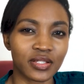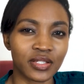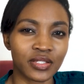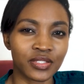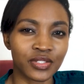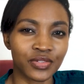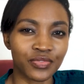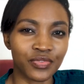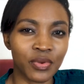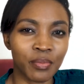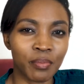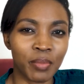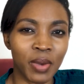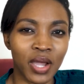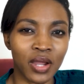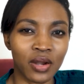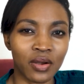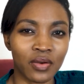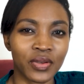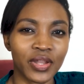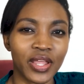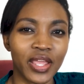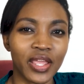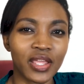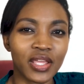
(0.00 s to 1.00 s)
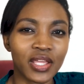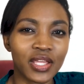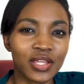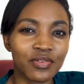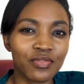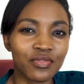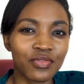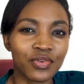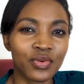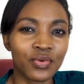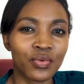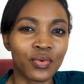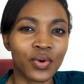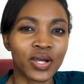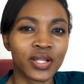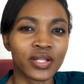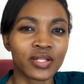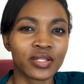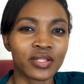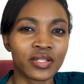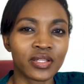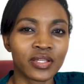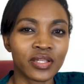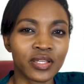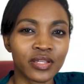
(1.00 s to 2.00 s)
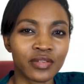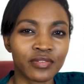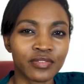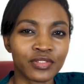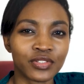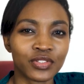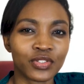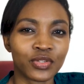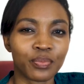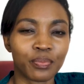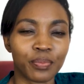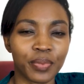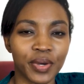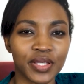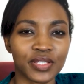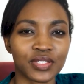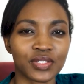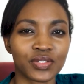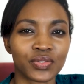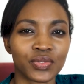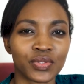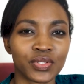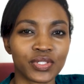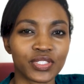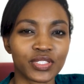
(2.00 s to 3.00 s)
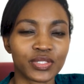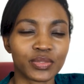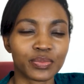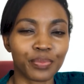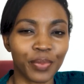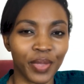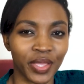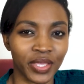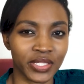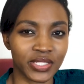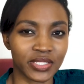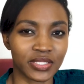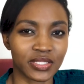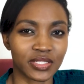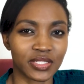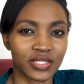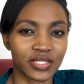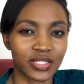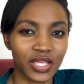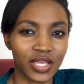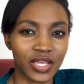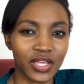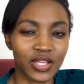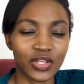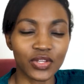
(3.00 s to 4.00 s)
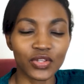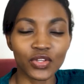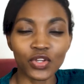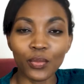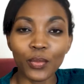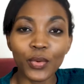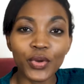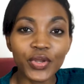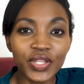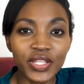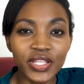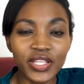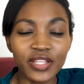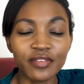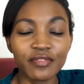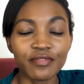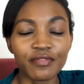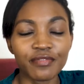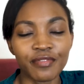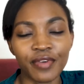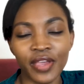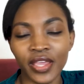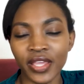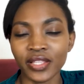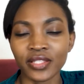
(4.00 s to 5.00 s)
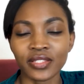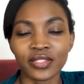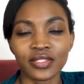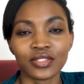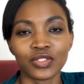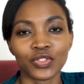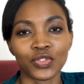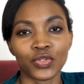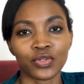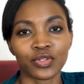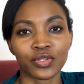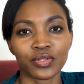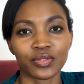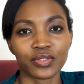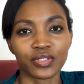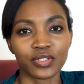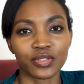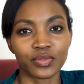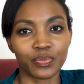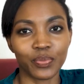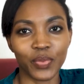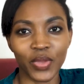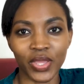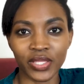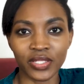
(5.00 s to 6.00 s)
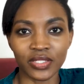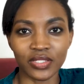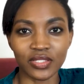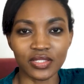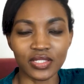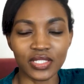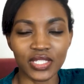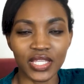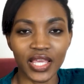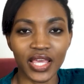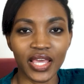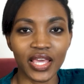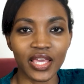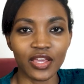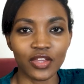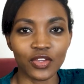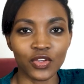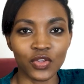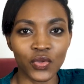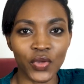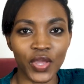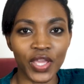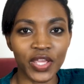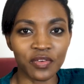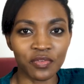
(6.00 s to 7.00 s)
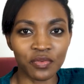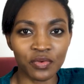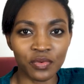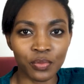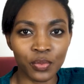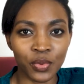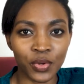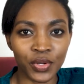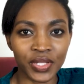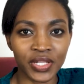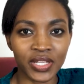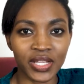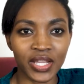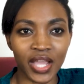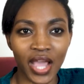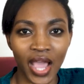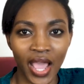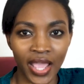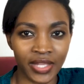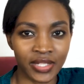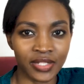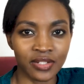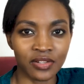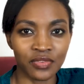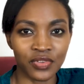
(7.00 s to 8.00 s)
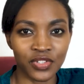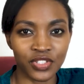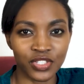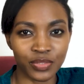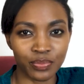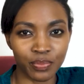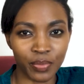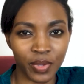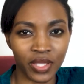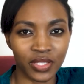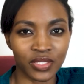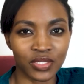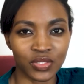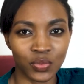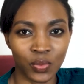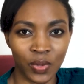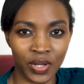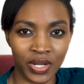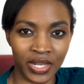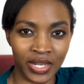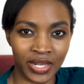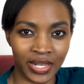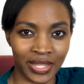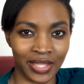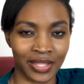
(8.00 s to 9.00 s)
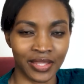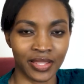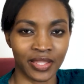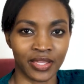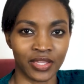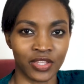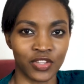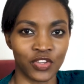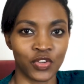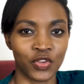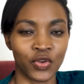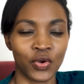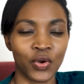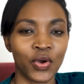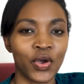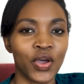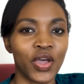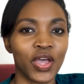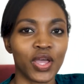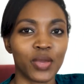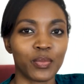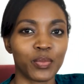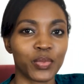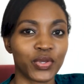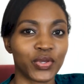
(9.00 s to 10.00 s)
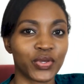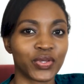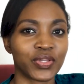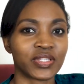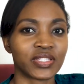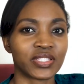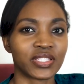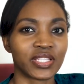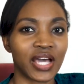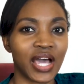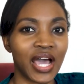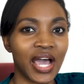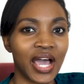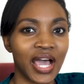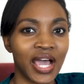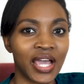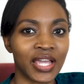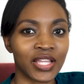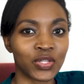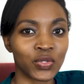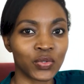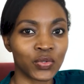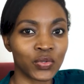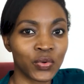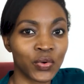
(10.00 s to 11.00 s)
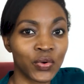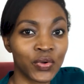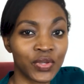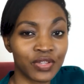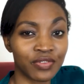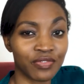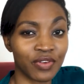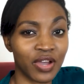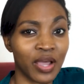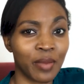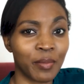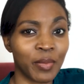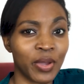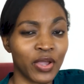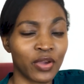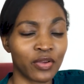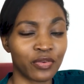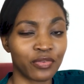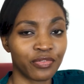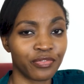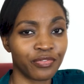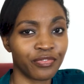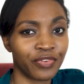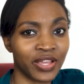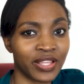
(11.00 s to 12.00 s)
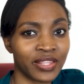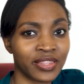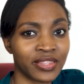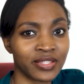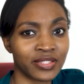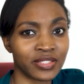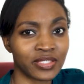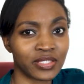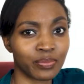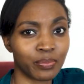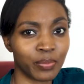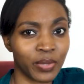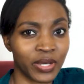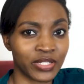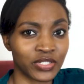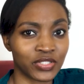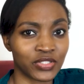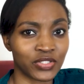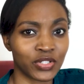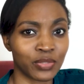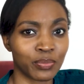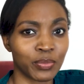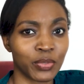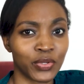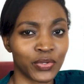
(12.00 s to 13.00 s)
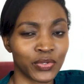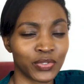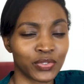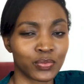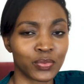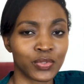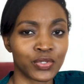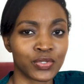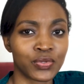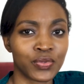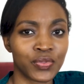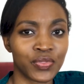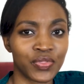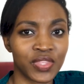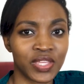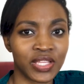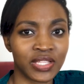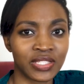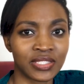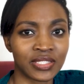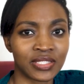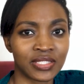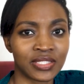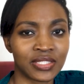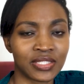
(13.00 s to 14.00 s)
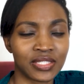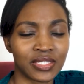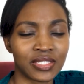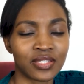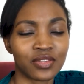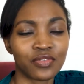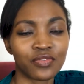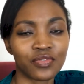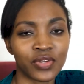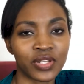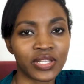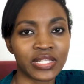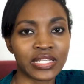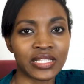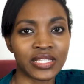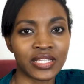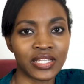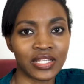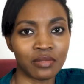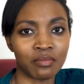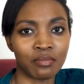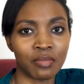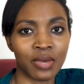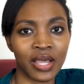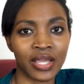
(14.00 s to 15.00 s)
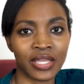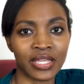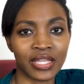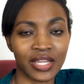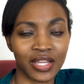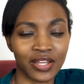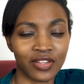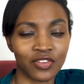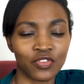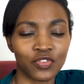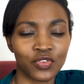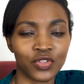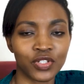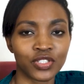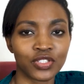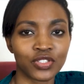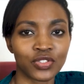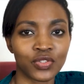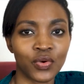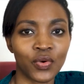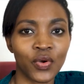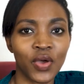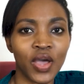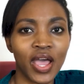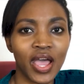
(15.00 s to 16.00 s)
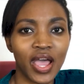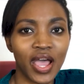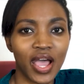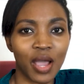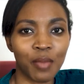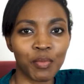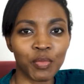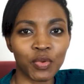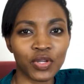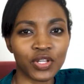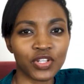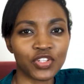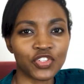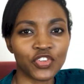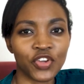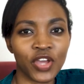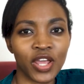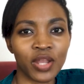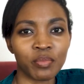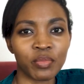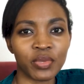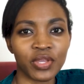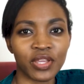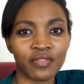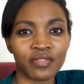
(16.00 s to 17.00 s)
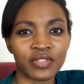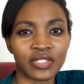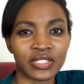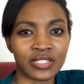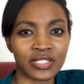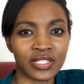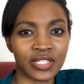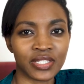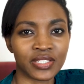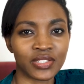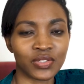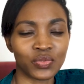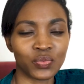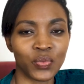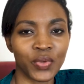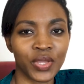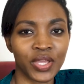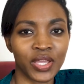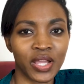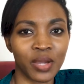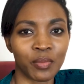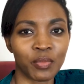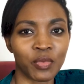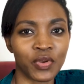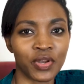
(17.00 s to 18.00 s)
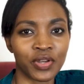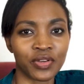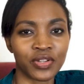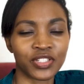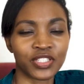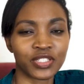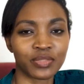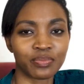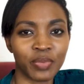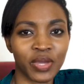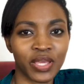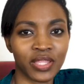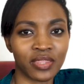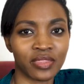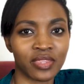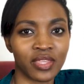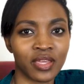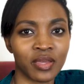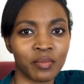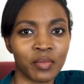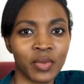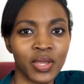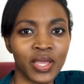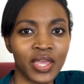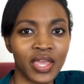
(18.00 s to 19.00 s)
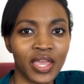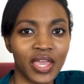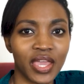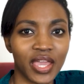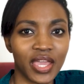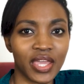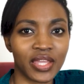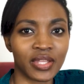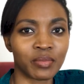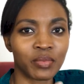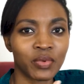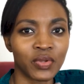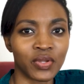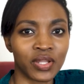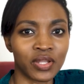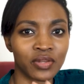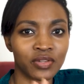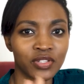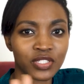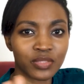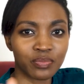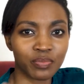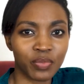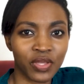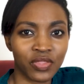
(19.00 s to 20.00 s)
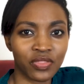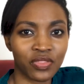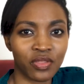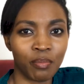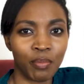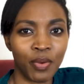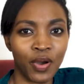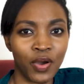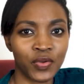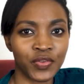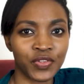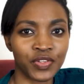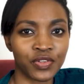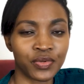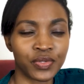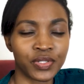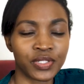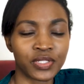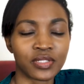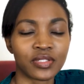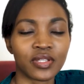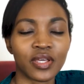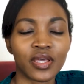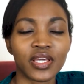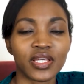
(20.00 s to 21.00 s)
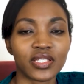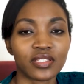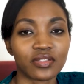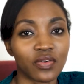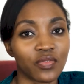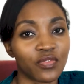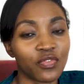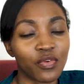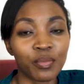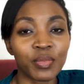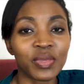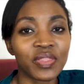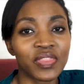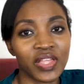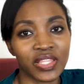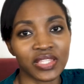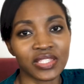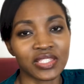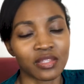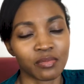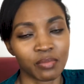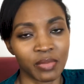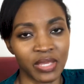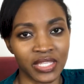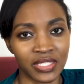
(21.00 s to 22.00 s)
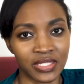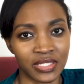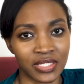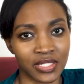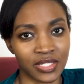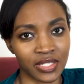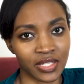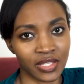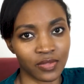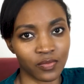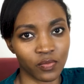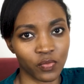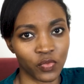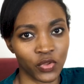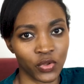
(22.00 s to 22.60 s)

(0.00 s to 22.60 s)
a different background, everyone gives you personal space. Nobody invades your space. Everybody kind of respects one another, because I don't know if I might offend this person because we do things differently in my country. So I'm going to try and behave in a certain way. I'm going to respect them, and I'm going to respect the boundaries. So for me, that's amazing.